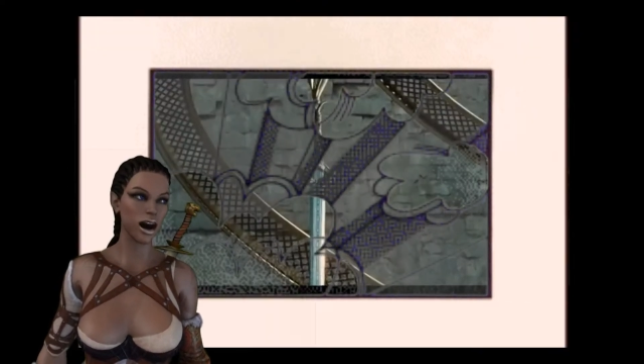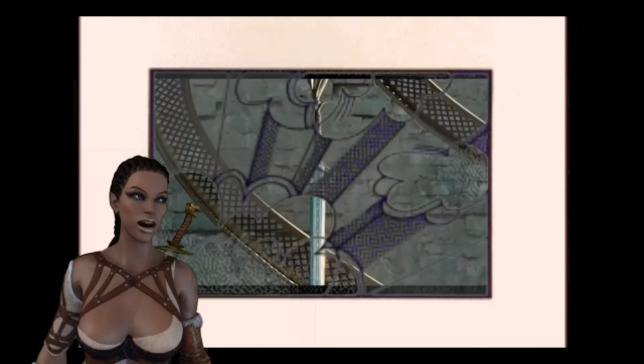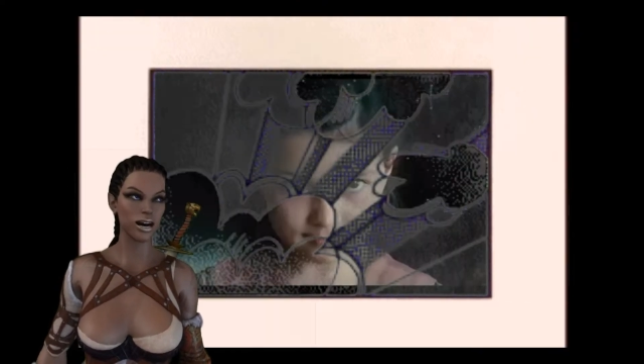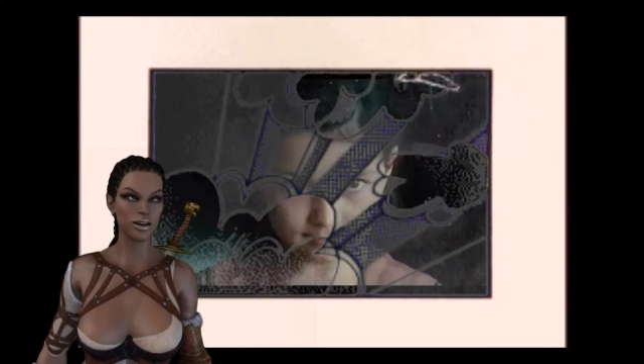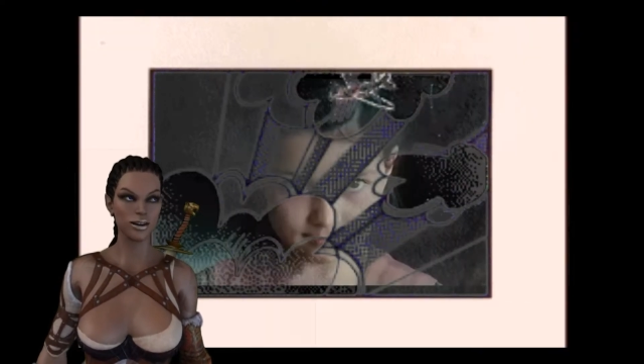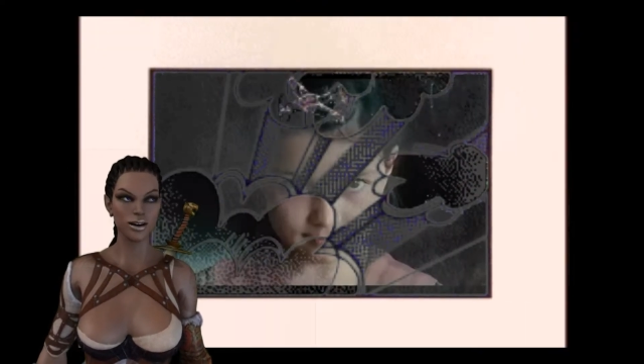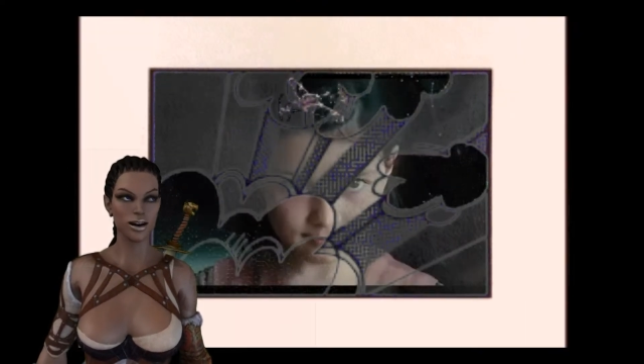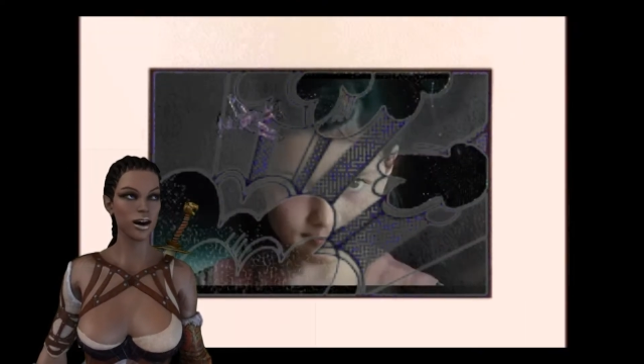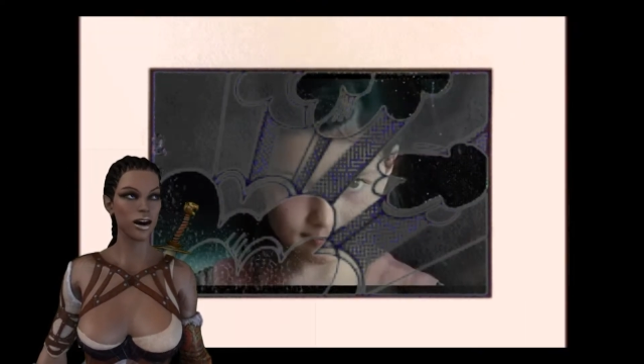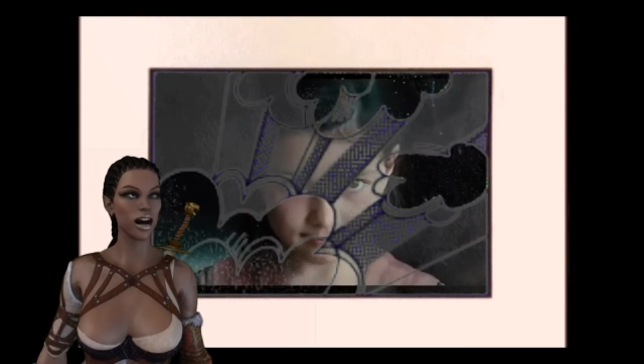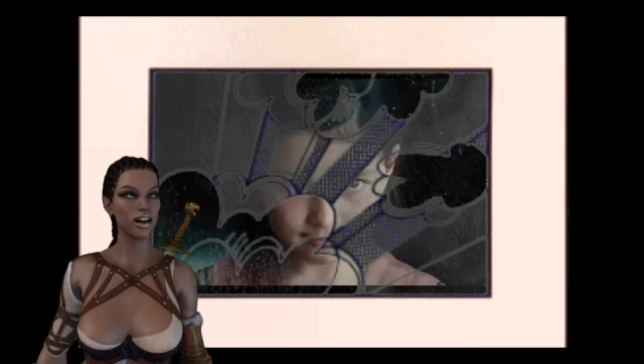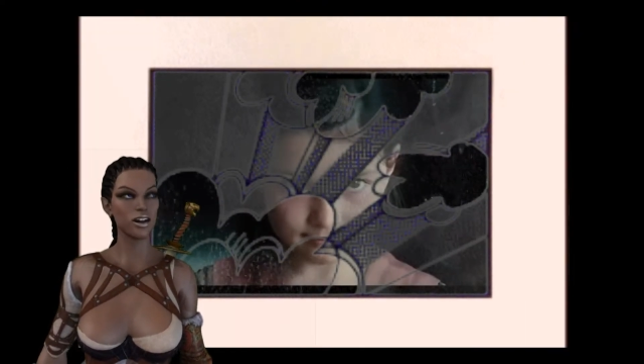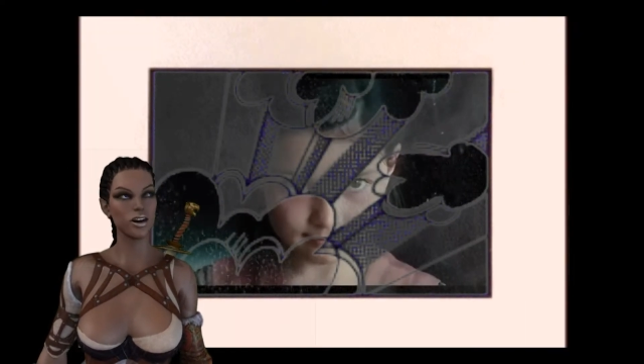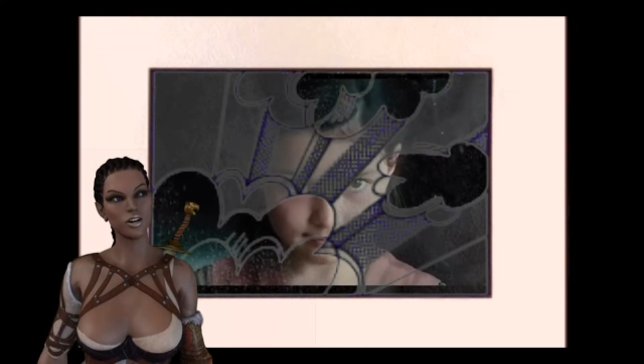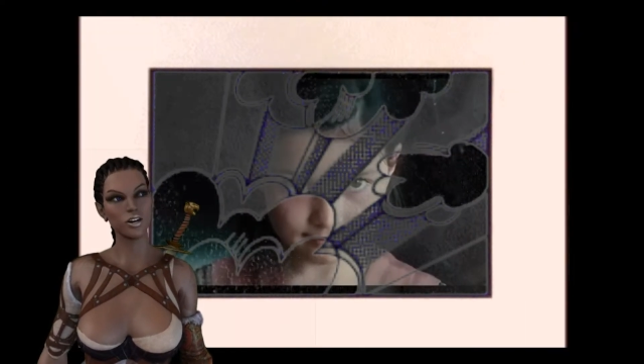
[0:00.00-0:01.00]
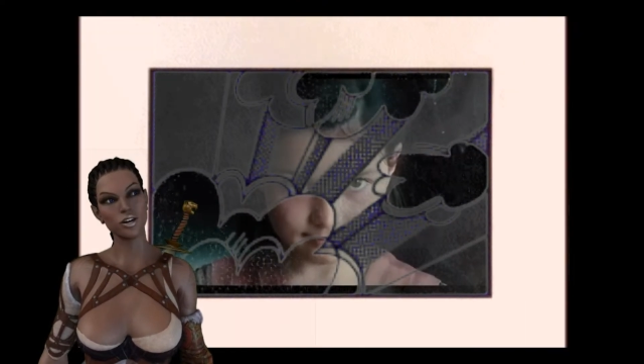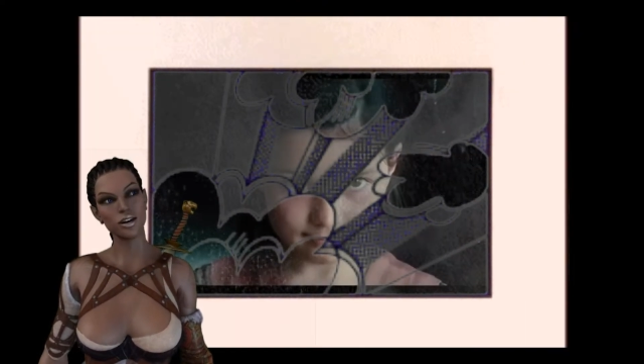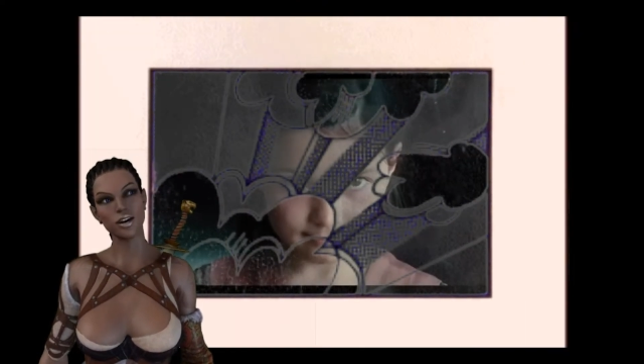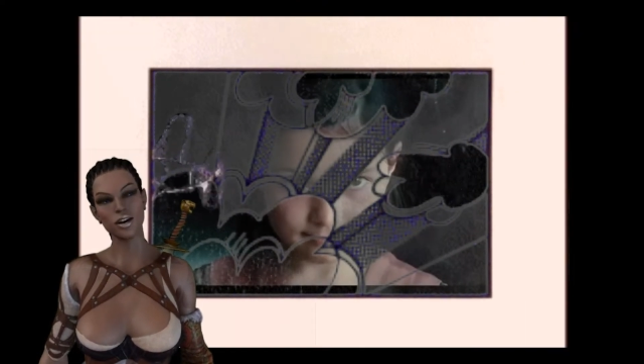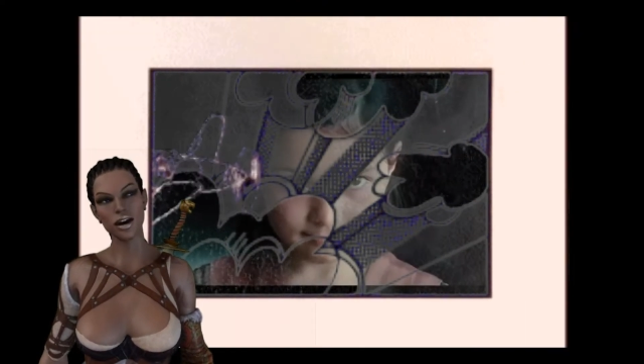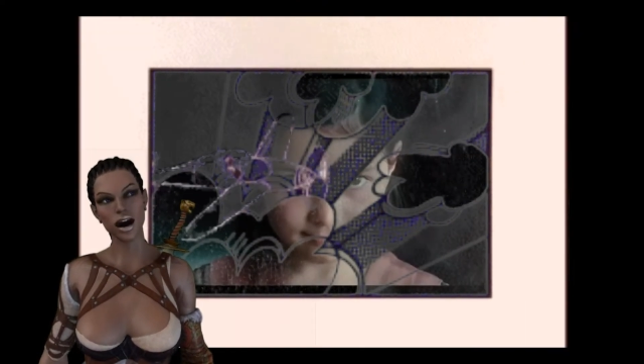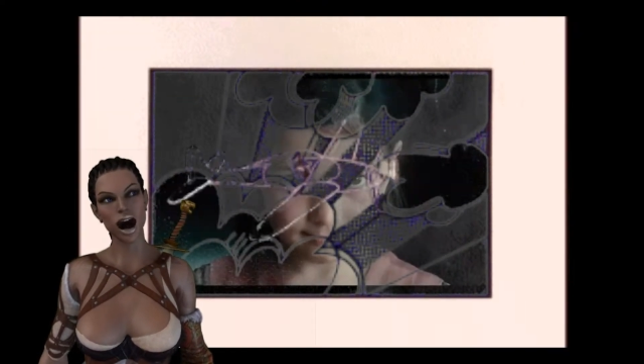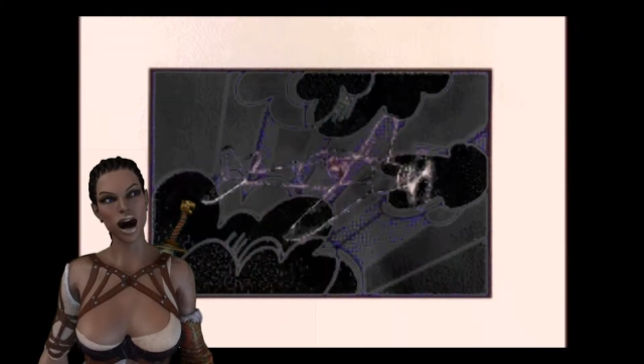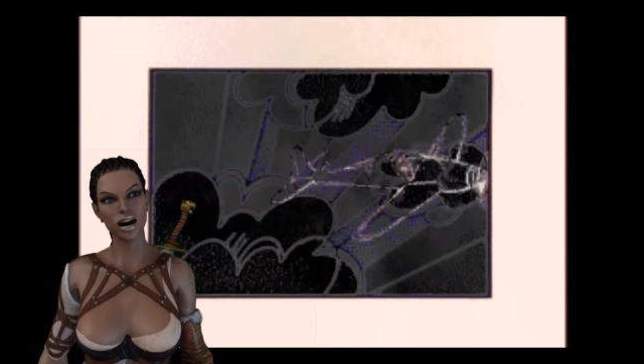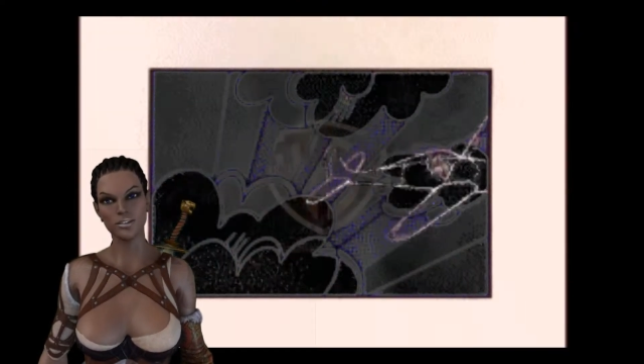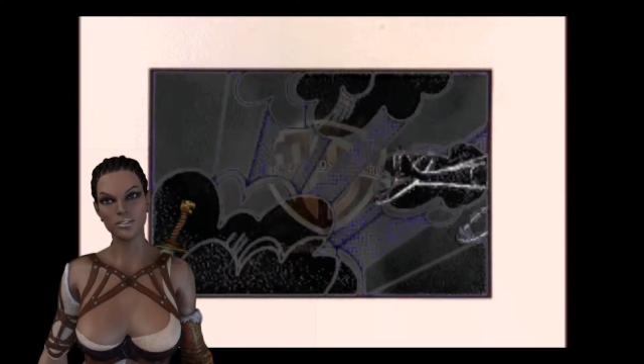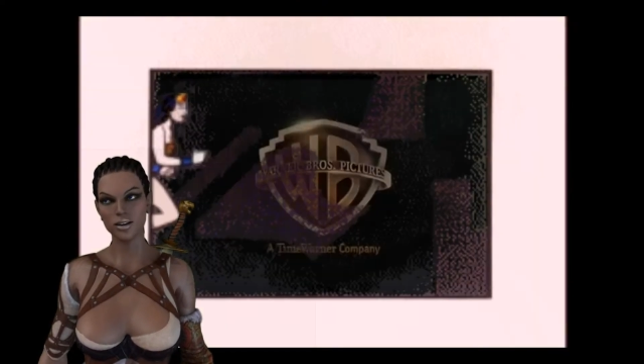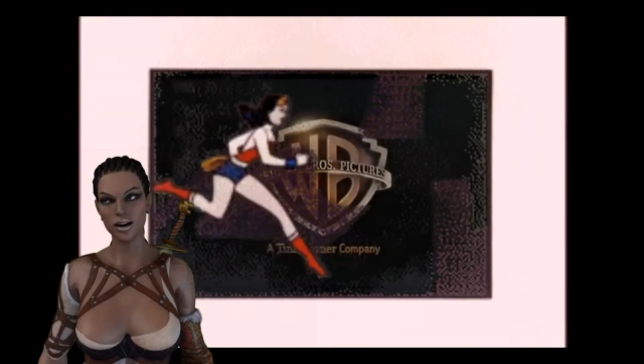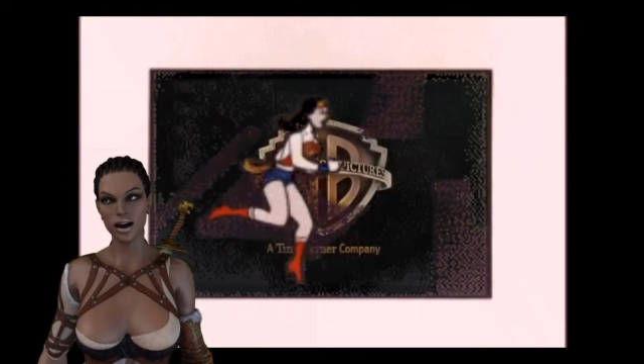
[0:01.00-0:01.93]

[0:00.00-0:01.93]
It showed off how badass